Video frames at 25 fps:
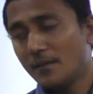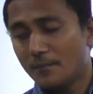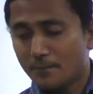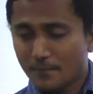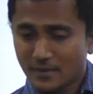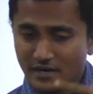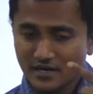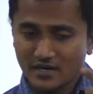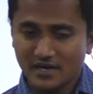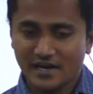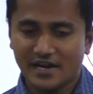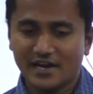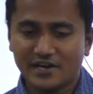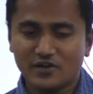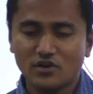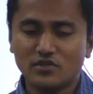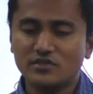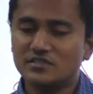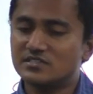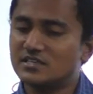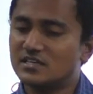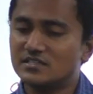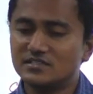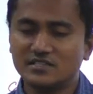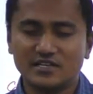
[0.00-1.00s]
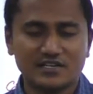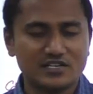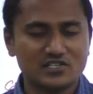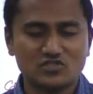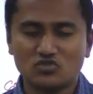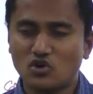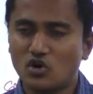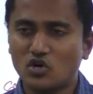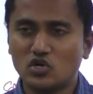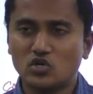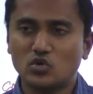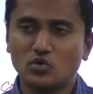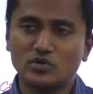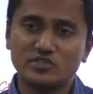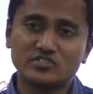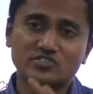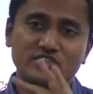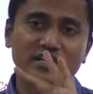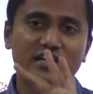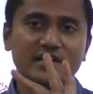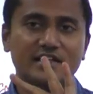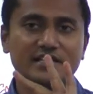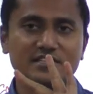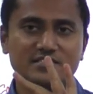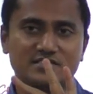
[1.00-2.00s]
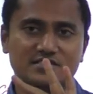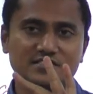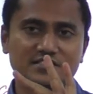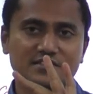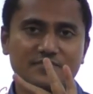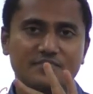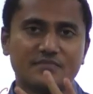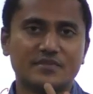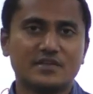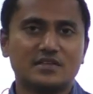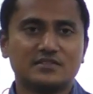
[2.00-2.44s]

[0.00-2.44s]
but later on they said that it's not two, it's three layers.